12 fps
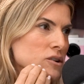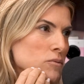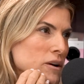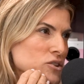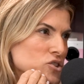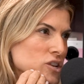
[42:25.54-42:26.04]
on
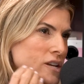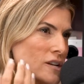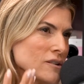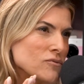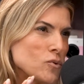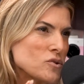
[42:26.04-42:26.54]
my chin.
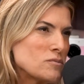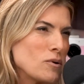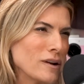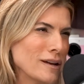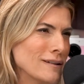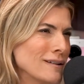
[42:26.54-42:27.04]
And of course, I'm
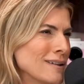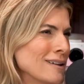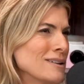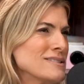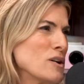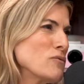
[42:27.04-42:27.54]
already
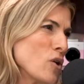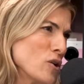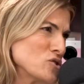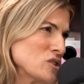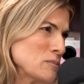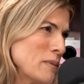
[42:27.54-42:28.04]

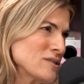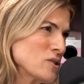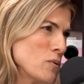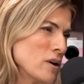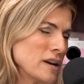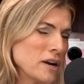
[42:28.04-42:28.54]
self-conscious about to
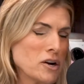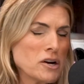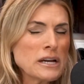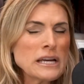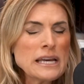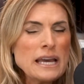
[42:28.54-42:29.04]
go on air.
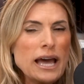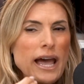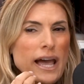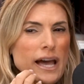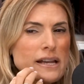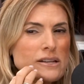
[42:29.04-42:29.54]

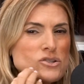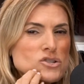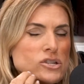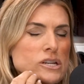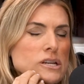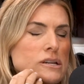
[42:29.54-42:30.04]
And
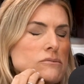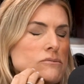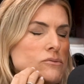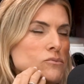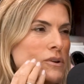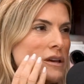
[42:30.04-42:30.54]
she
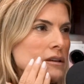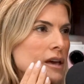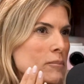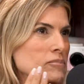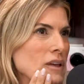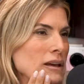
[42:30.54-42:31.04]

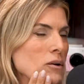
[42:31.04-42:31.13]
kept like